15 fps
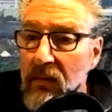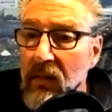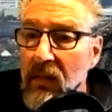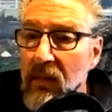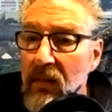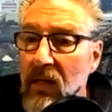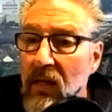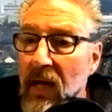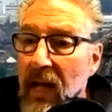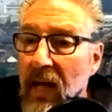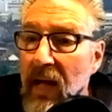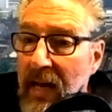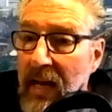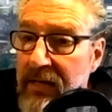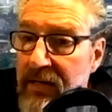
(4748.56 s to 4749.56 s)
Anne
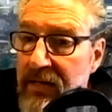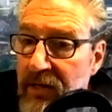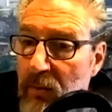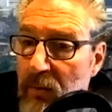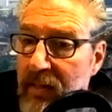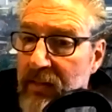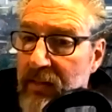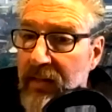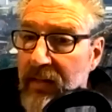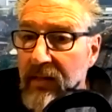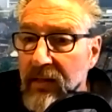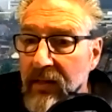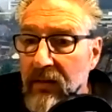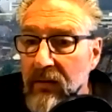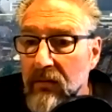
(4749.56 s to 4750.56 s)
Newing, thank you.
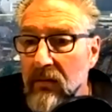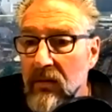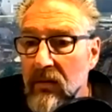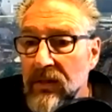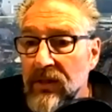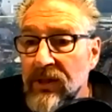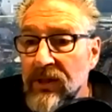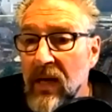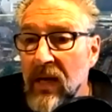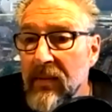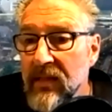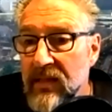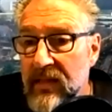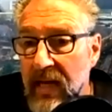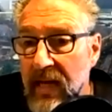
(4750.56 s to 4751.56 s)
Gemma
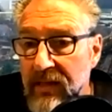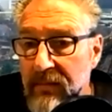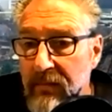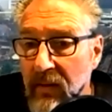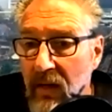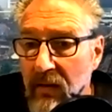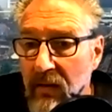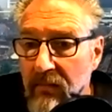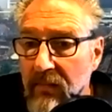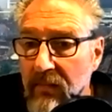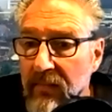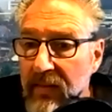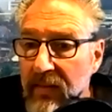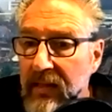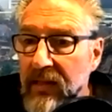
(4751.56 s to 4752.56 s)
Satchma,
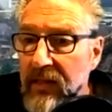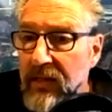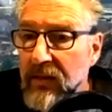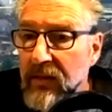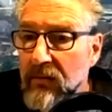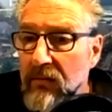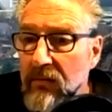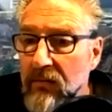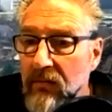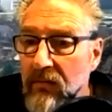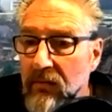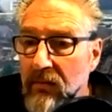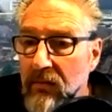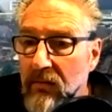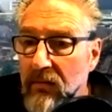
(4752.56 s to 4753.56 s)
thank you.
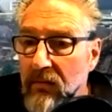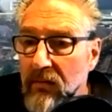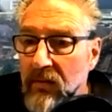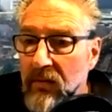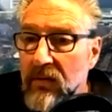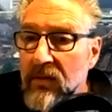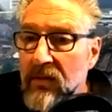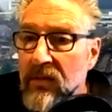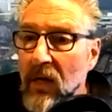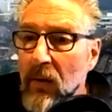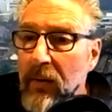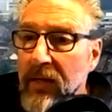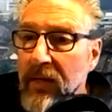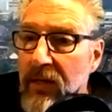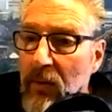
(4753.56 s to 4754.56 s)

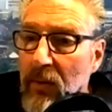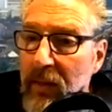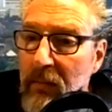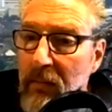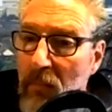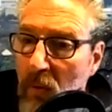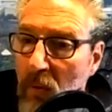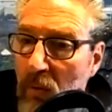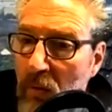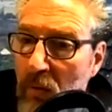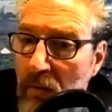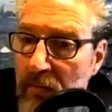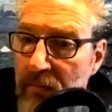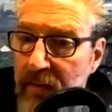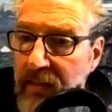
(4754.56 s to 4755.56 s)
Zoe Newing Moore,
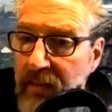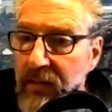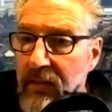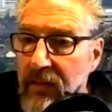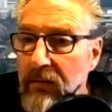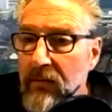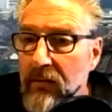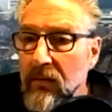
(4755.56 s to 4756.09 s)
thank you.